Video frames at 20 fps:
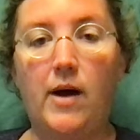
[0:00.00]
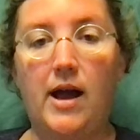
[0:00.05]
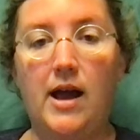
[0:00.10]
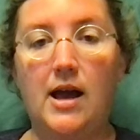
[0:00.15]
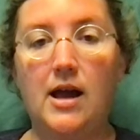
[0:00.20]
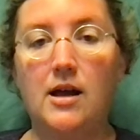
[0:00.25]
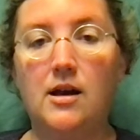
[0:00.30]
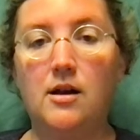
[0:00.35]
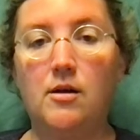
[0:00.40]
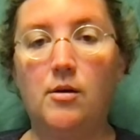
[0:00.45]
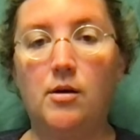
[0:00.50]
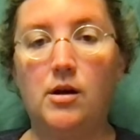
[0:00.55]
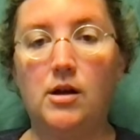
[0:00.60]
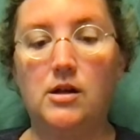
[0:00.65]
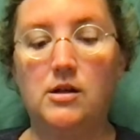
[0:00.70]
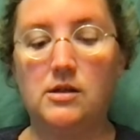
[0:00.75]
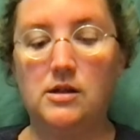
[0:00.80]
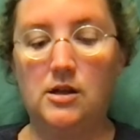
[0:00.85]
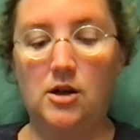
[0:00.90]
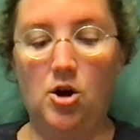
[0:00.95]
N
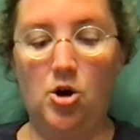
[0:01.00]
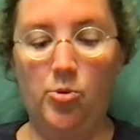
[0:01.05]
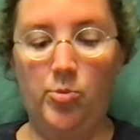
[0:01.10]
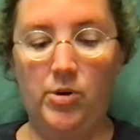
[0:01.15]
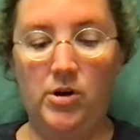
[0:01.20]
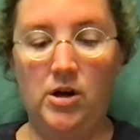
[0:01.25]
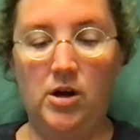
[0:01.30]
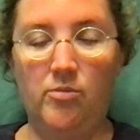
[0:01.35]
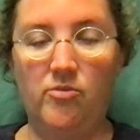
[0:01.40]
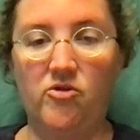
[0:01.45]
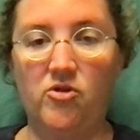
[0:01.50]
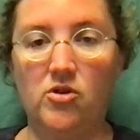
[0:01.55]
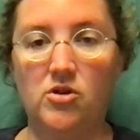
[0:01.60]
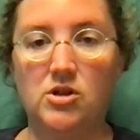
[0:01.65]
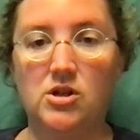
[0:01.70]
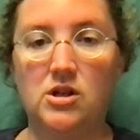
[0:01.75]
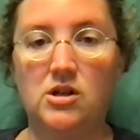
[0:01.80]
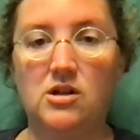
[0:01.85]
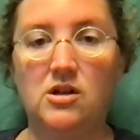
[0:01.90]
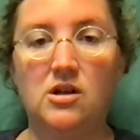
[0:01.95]
is the opened up
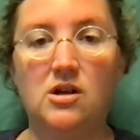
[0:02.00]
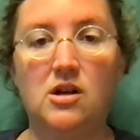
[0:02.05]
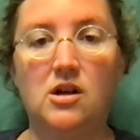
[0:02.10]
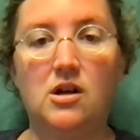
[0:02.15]
version.